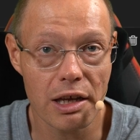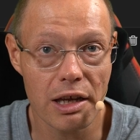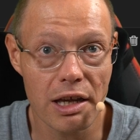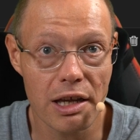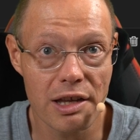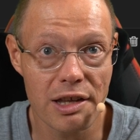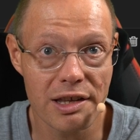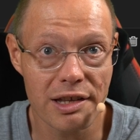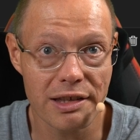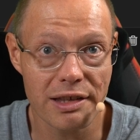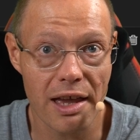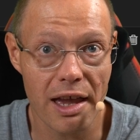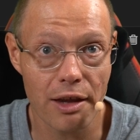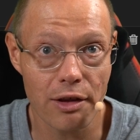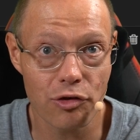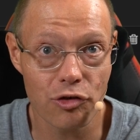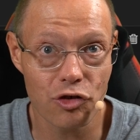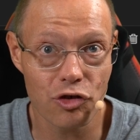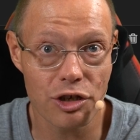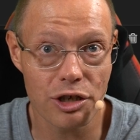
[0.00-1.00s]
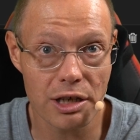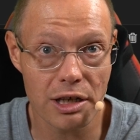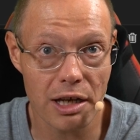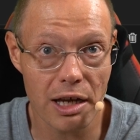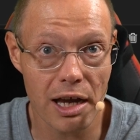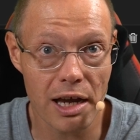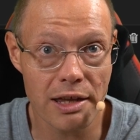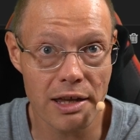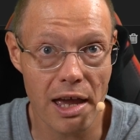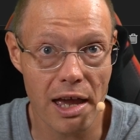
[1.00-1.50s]

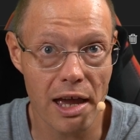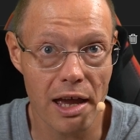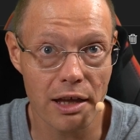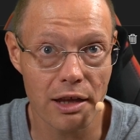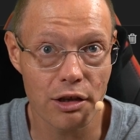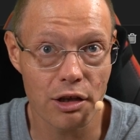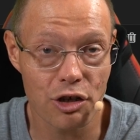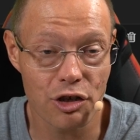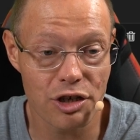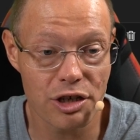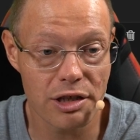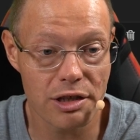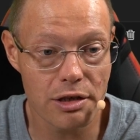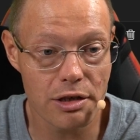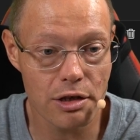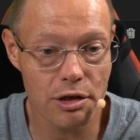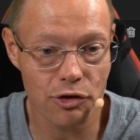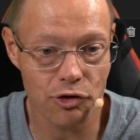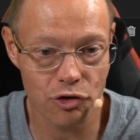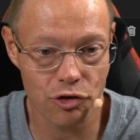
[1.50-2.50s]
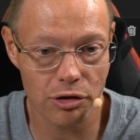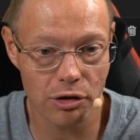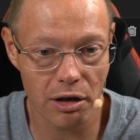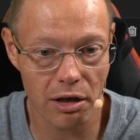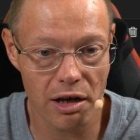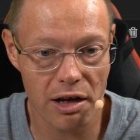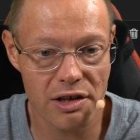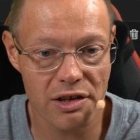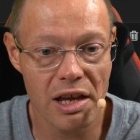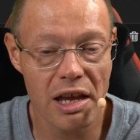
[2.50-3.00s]
instantiate and
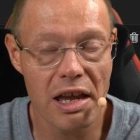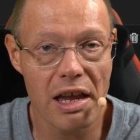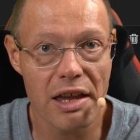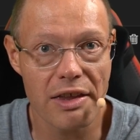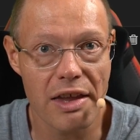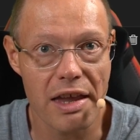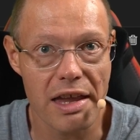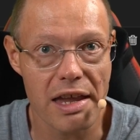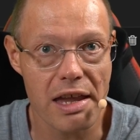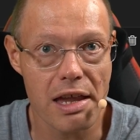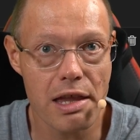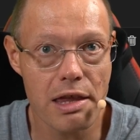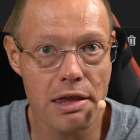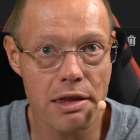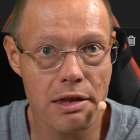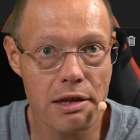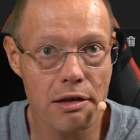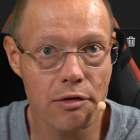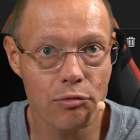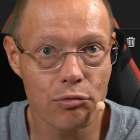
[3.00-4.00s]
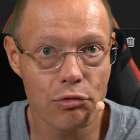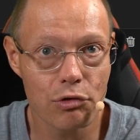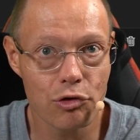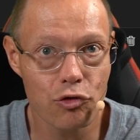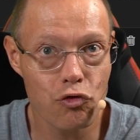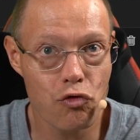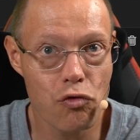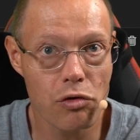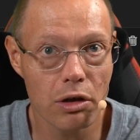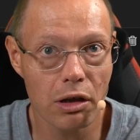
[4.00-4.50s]
initialize the
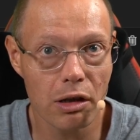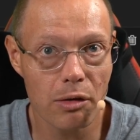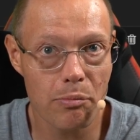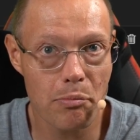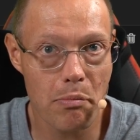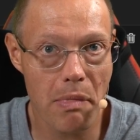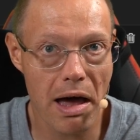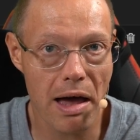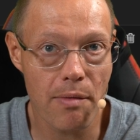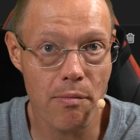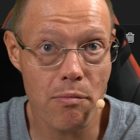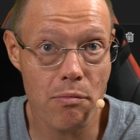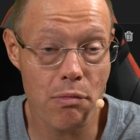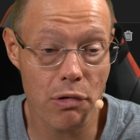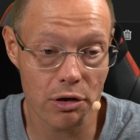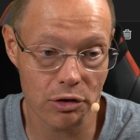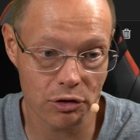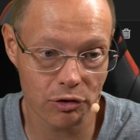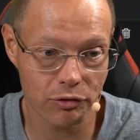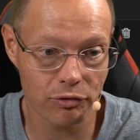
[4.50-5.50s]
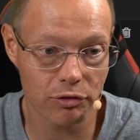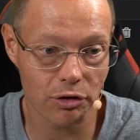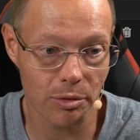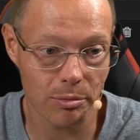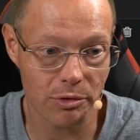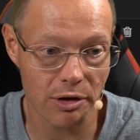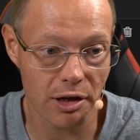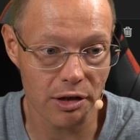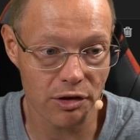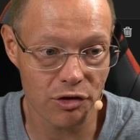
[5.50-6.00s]
individual members
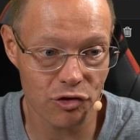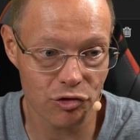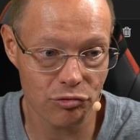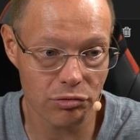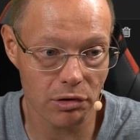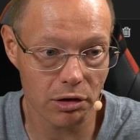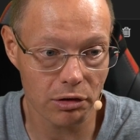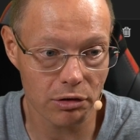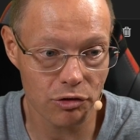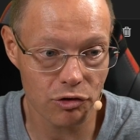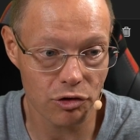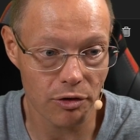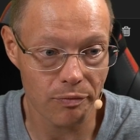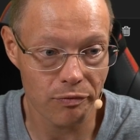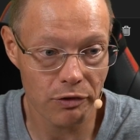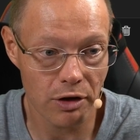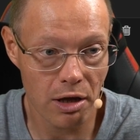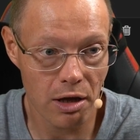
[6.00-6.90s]
from that structure.